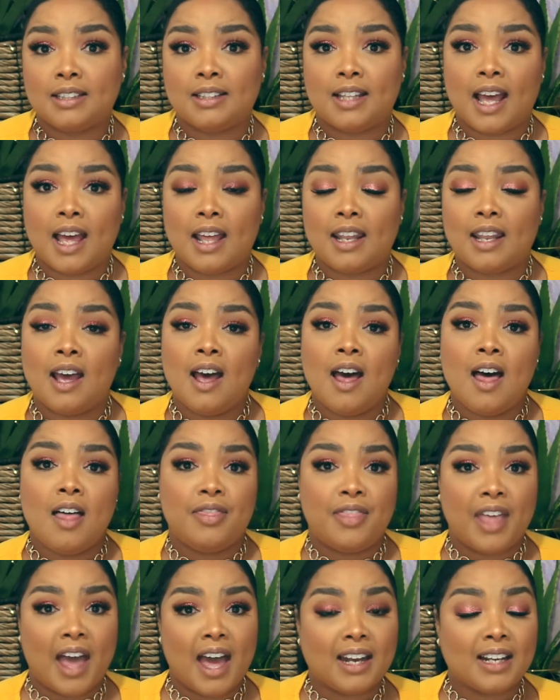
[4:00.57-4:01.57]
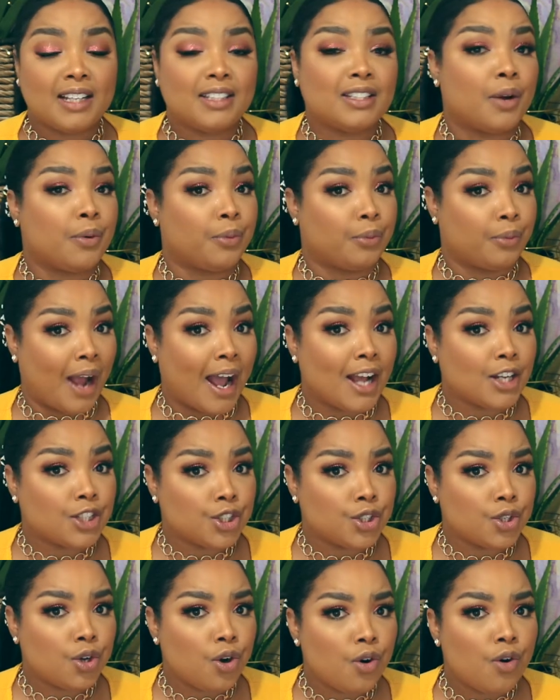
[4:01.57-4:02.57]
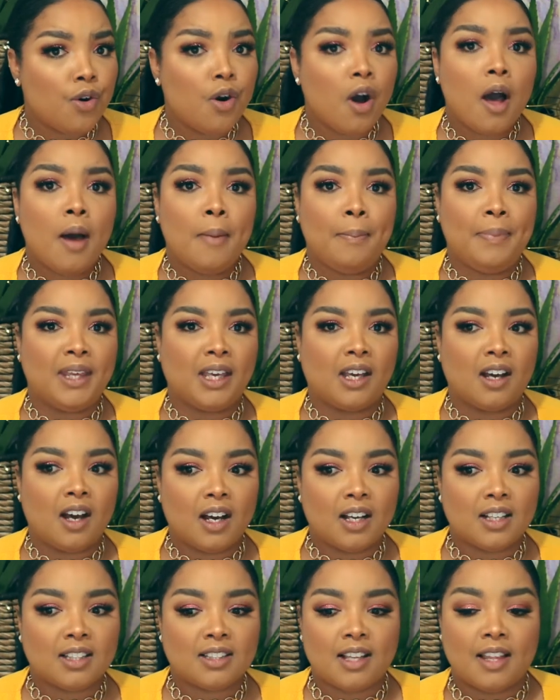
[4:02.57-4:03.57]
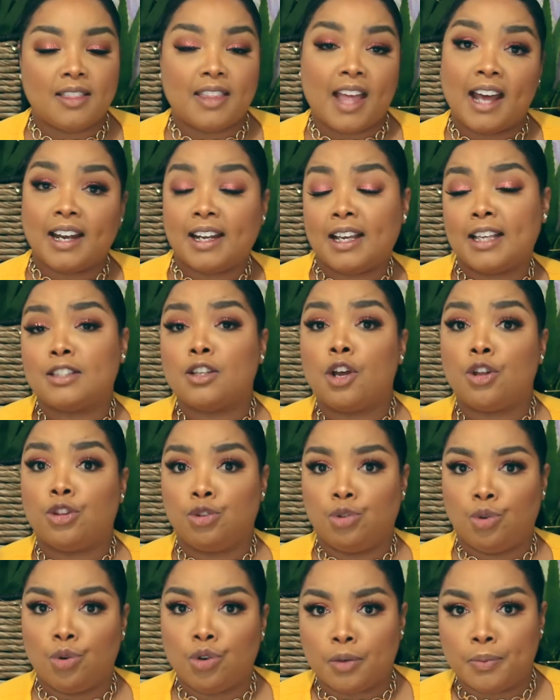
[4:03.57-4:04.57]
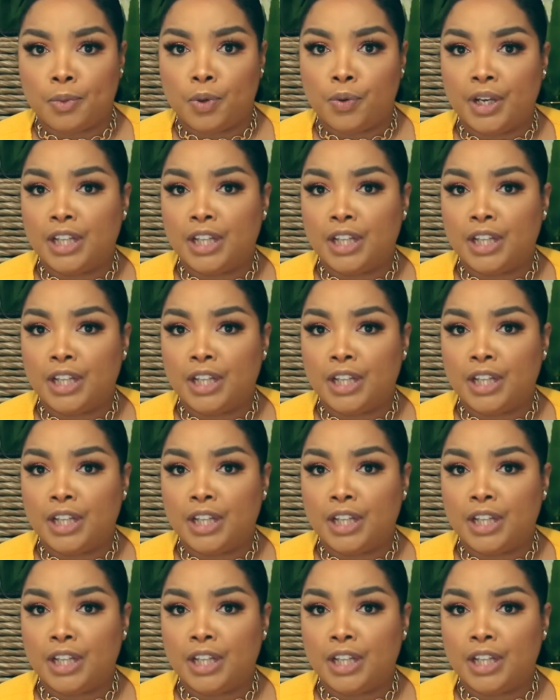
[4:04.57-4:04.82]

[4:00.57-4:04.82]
then that is rational, because that is normal.